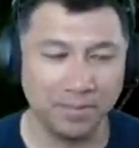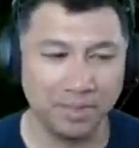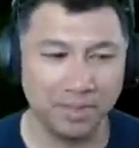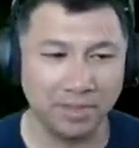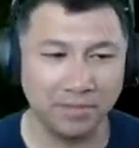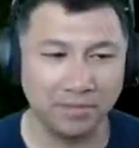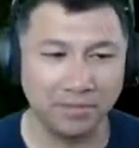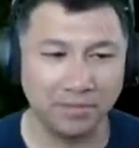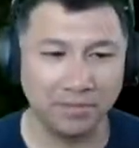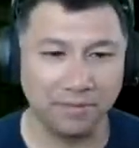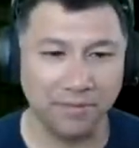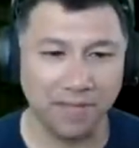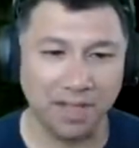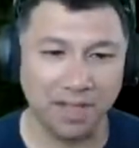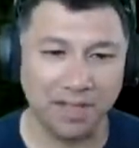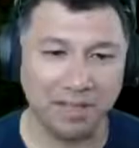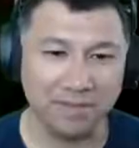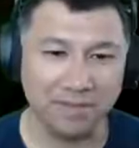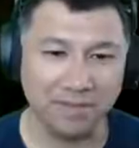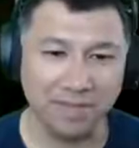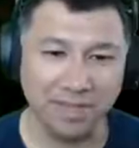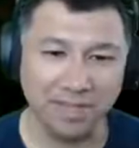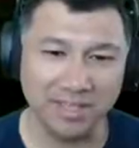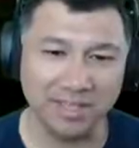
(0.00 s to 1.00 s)

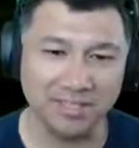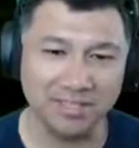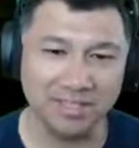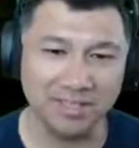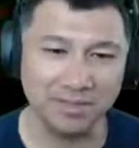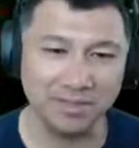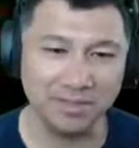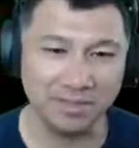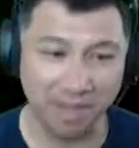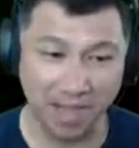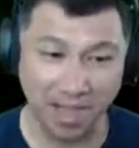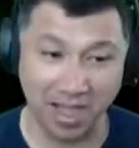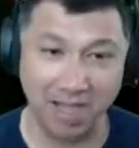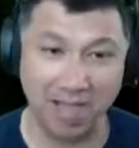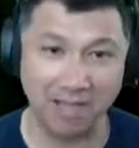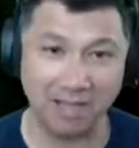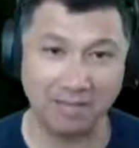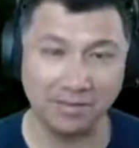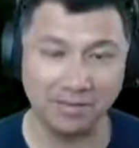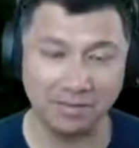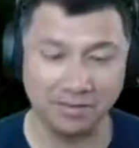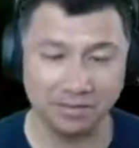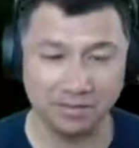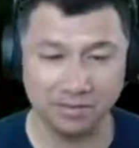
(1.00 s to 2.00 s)
5
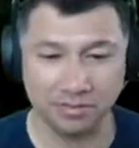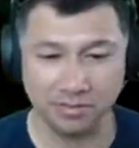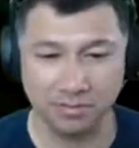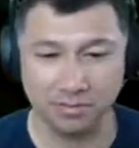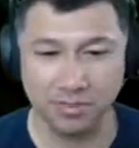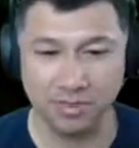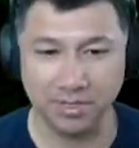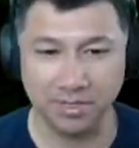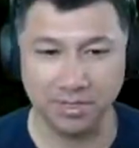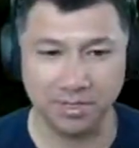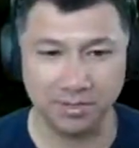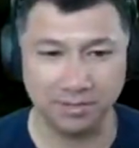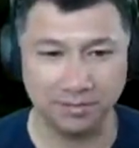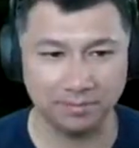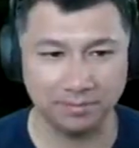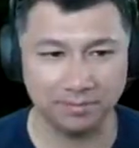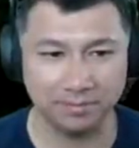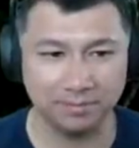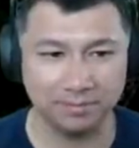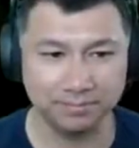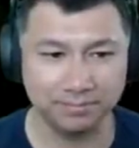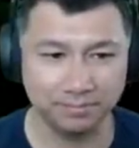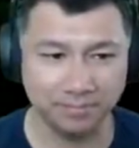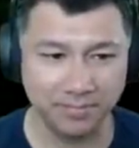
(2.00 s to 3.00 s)
AC-5s. But
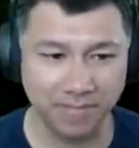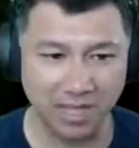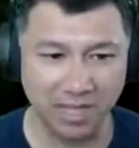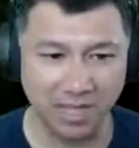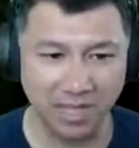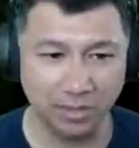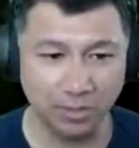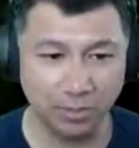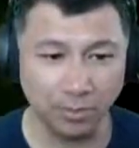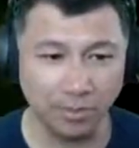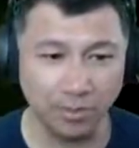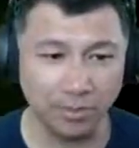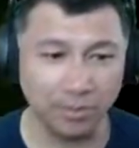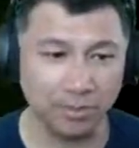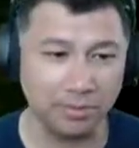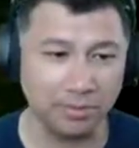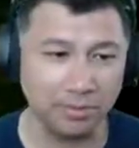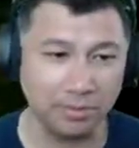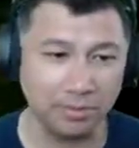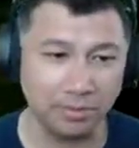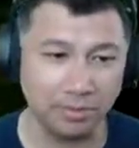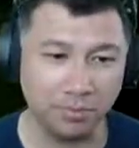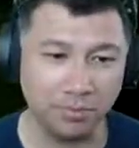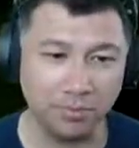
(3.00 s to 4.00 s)
I don't
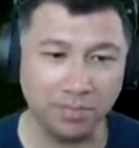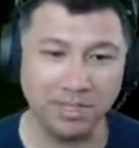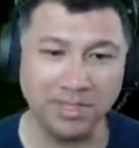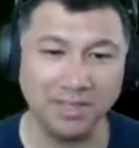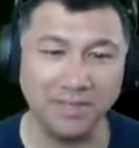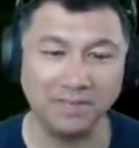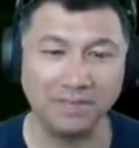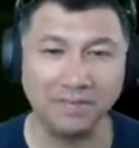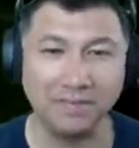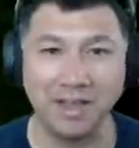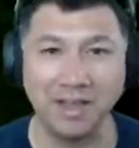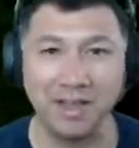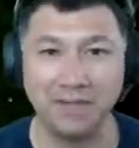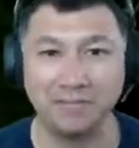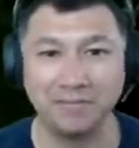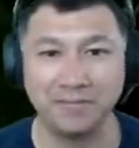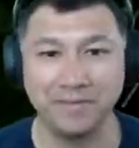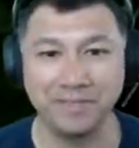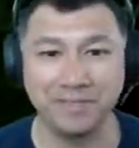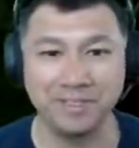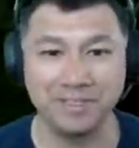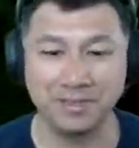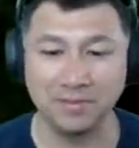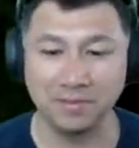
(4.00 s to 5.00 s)
want to play a 5
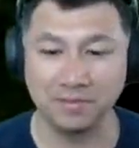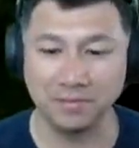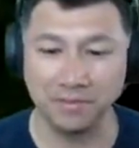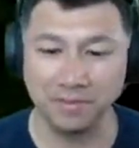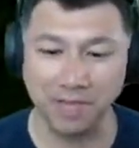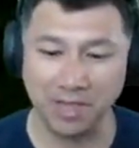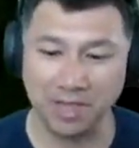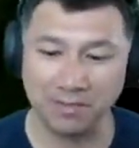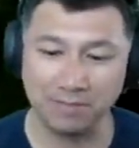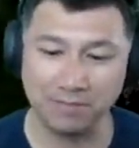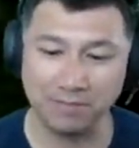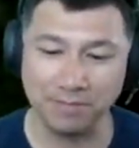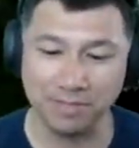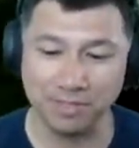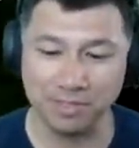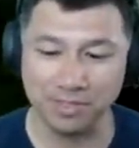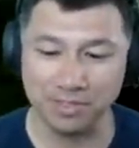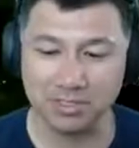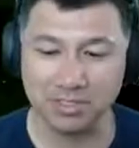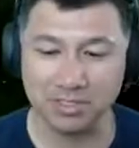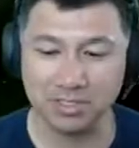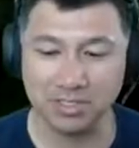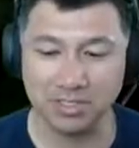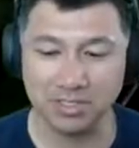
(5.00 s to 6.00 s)
AC-5
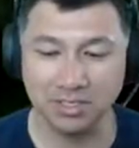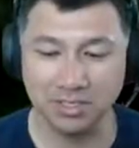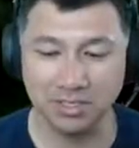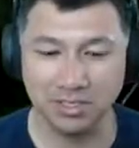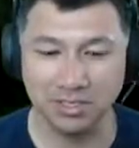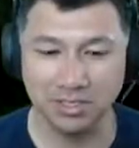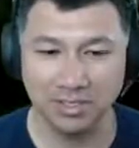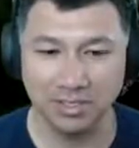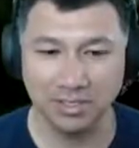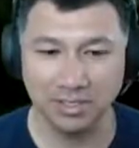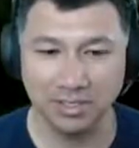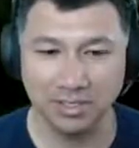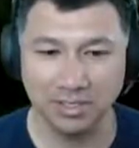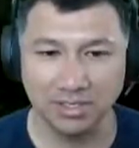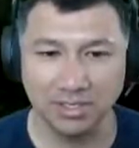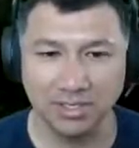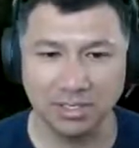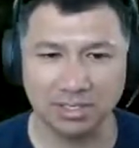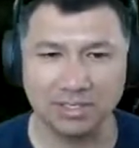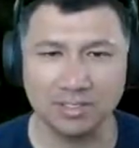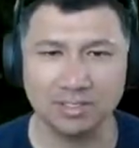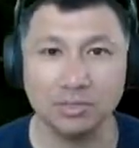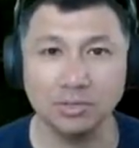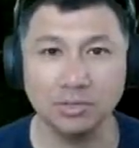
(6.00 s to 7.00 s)
because
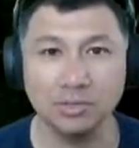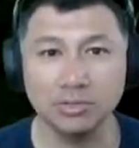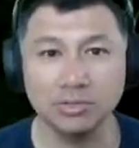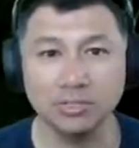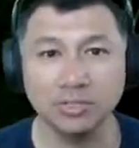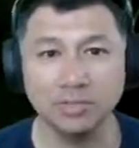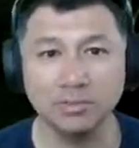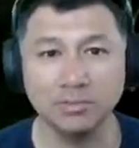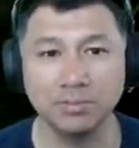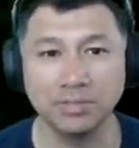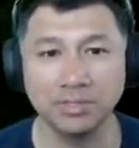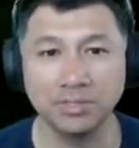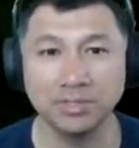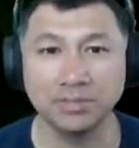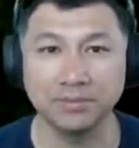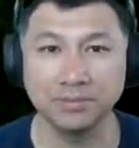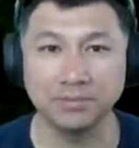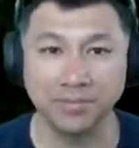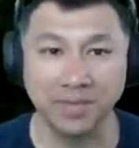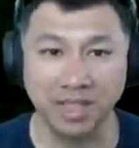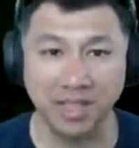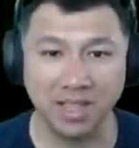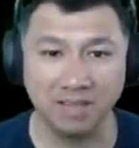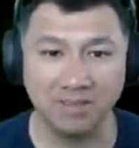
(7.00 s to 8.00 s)
that's too simple.
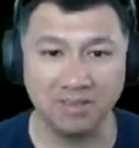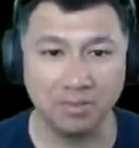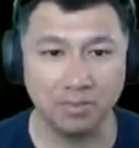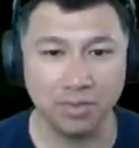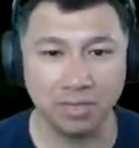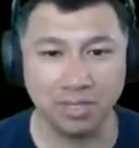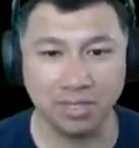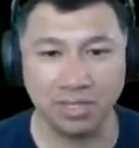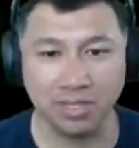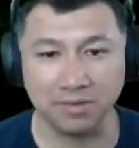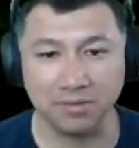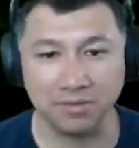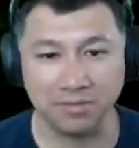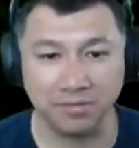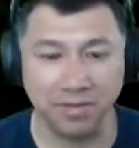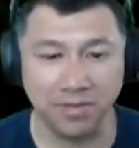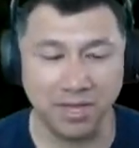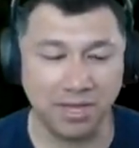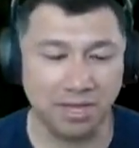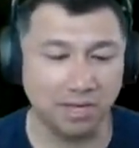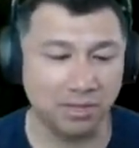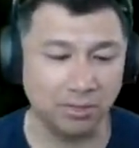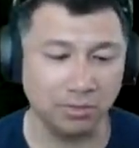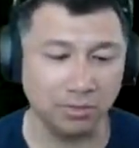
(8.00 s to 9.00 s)
Everyone can
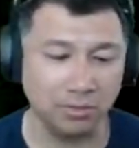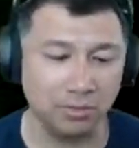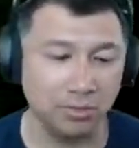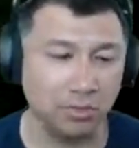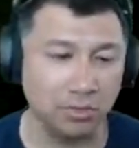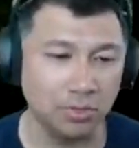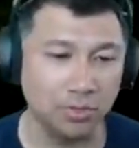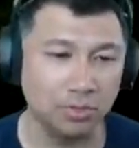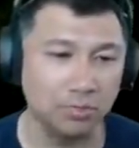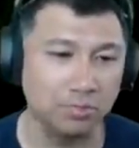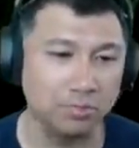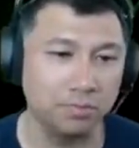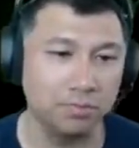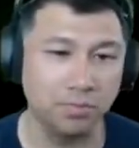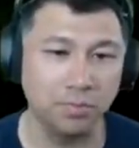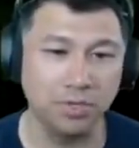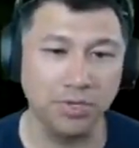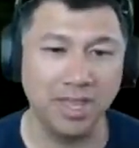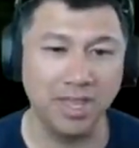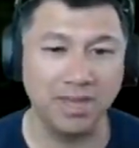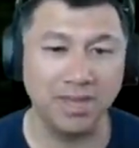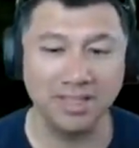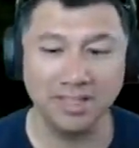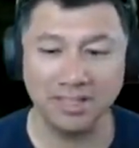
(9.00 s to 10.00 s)
find out to put
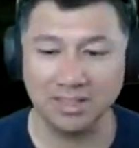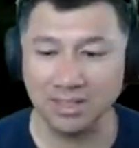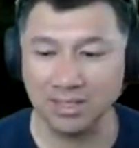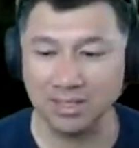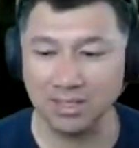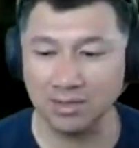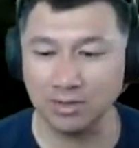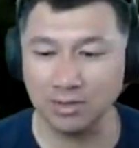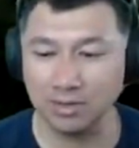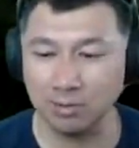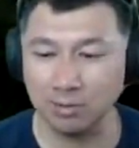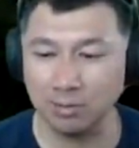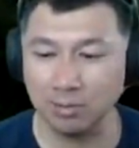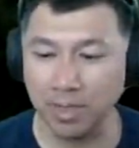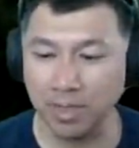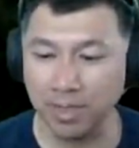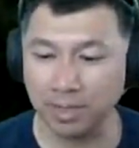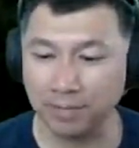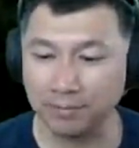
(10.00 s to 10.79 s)
anything on the mech.